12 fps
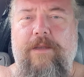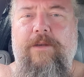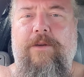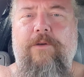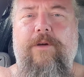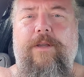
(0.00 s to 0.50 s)

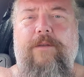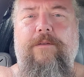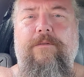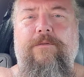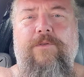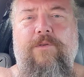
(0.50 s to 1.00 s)
do it.
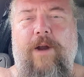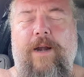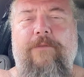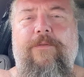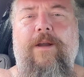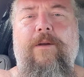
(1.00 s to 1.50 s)
Try
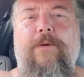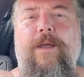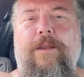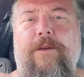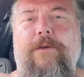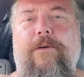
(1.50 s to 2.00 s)
to find a
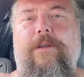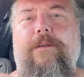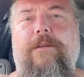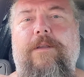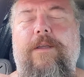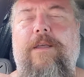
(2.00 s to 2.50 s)
way and do it.
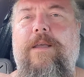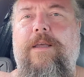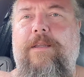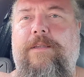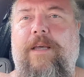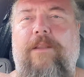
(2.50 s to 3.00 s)

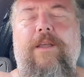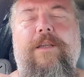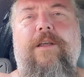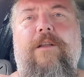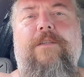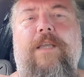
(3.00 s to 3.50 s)
Until then,
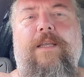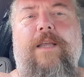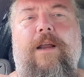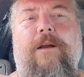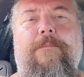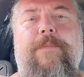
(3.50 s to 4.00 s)
y'all take
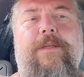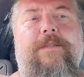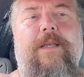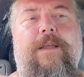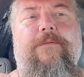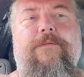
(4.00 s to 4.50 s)
care. Be
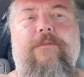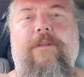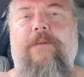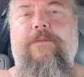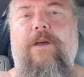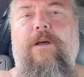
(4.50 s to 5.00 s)
safe.
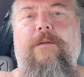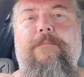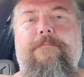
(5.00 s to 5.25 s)
Love y'all.